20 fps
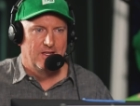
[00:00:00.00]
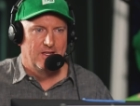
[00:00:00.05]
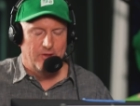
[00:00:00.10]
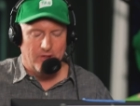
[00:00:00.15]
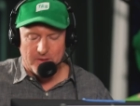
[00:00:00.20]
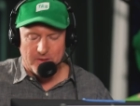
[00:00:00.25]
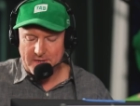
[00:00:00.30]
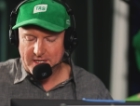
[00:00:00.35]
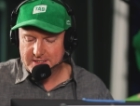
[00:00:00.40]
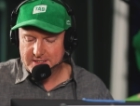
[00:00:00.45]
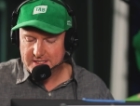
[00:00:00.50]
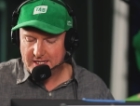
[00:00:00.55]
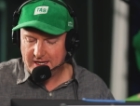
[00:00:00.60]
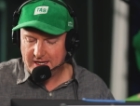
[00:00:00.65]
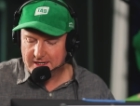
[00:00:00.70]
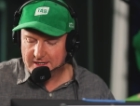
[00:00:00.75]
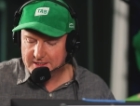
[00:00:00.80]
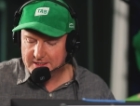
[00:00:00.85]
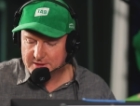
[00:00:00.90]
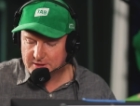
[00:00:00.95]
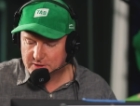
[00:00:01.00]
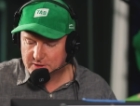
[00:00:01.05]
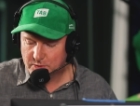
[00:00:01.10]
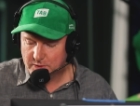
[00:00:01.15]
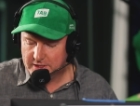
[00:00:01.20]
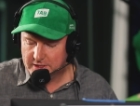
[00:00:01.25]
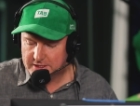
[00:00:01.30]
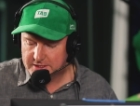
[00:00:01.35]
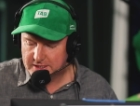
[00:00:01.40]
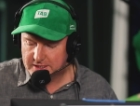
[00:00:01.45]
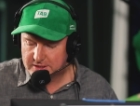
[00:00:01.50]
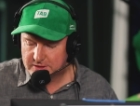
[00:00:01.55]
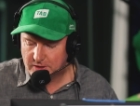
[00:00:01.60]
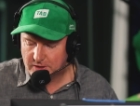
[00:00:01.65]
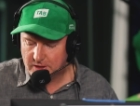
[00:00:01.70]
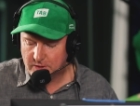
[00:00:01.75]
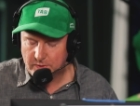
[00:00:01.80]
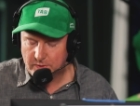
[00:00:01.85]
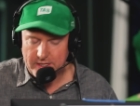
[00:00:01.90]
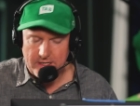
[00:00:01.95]
Not a bad start. He's at
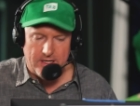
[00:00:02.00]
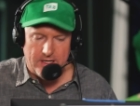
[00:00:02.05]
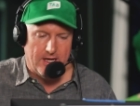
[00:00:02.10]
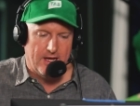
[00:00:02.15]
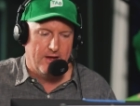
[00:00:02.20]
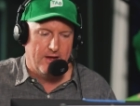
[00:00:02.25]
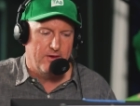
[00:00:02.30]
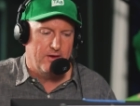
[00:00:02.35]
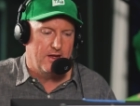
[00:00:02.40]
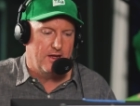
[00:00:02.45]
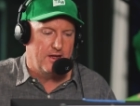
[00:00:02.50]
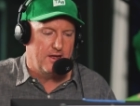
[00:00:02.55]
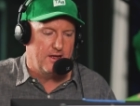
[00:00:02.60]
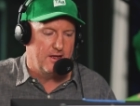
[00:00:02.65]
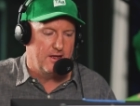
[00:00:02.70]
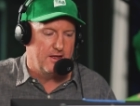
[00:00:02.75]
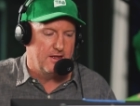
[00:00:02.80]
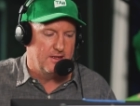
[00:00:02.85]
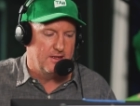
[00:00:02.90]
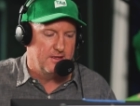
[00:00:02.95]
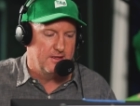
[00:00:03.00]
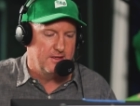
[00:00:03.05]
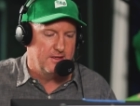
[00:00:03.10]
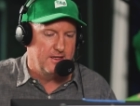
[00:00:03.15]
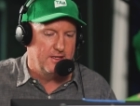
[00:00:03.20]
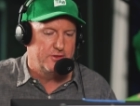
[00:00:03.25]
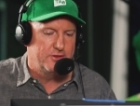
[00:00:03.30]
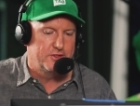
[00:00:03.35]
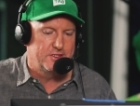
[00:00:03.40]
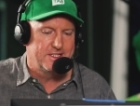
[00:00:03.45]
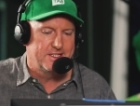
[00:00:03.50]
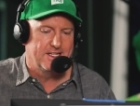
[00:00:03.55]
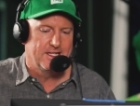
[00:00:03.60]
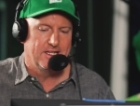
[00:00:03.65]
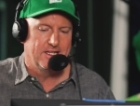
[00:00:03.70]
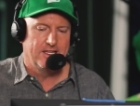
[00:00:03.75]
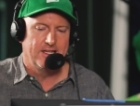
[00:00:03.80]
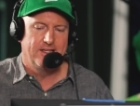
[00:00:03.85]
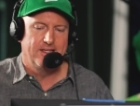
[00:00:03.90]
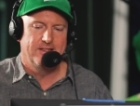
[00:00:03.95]
$26 winner now.
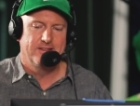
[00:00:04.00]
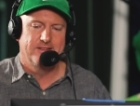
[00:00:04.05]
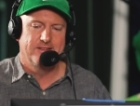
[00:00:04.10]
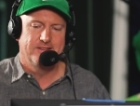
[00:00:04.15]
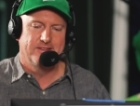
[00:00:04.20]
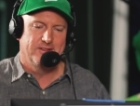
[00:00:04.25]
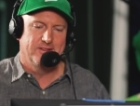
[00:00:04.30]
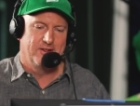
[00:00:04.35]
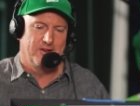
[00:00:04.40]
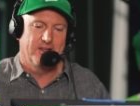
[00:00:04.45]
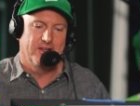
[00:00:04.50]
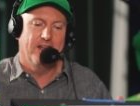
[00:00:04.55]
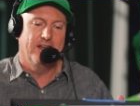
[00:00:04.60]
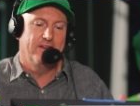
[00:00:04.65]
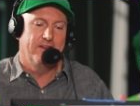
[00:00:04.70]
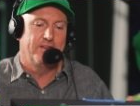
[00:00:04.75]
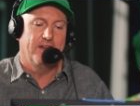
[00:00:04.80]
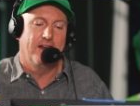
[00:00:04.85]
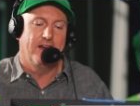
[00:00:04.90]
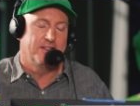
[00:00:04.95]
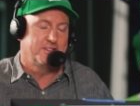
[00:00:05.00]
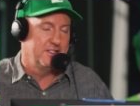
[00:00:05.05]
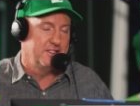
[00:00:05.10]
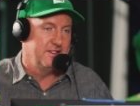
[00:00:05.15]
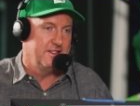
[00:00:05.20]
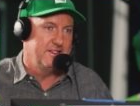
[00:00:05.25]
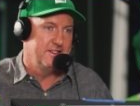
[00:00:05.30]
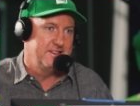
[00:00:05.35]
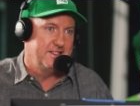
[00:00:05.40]
Interestingly, I'm going to have to ask you this.